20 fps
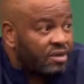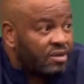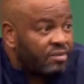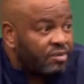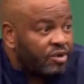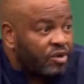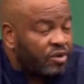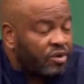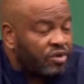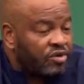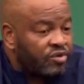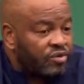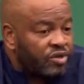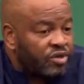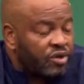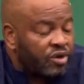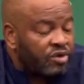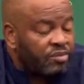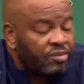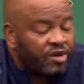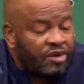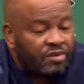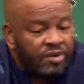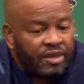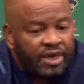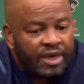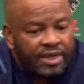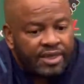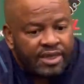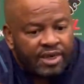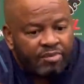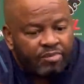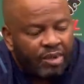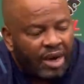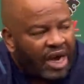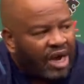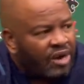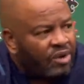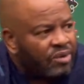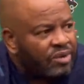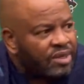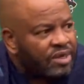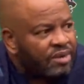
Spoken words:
because we thought maybe there is a bug or